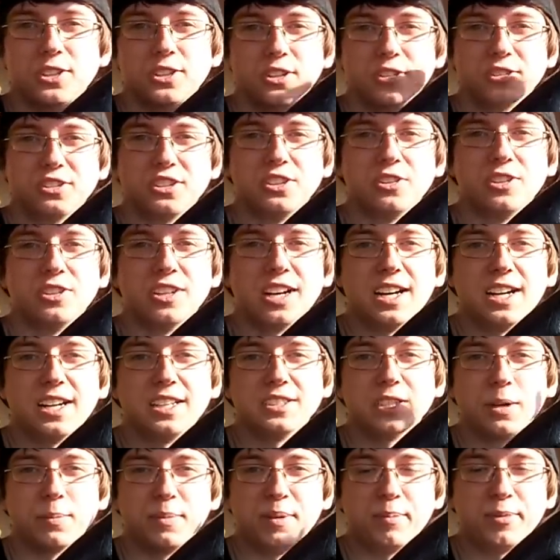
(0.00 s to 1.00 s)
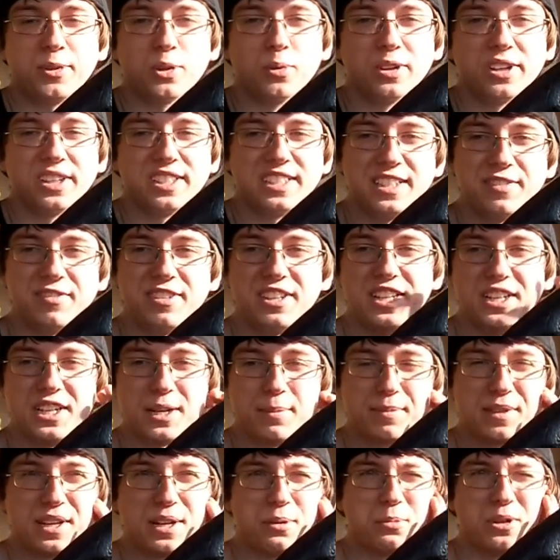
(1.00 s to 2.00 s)
So I'll see you guys. I'll be doing a DVD
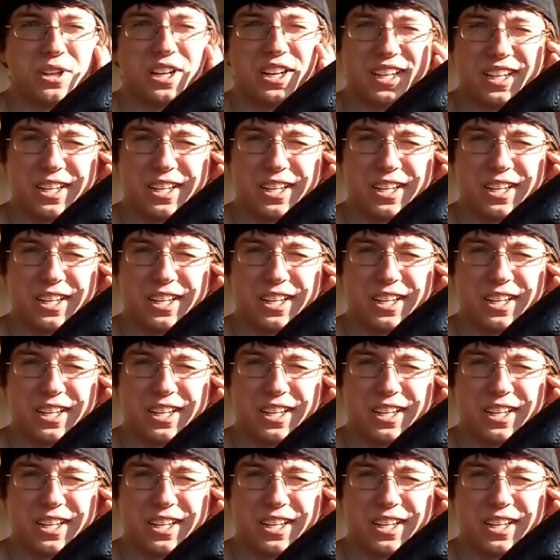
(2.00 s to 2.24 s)
update when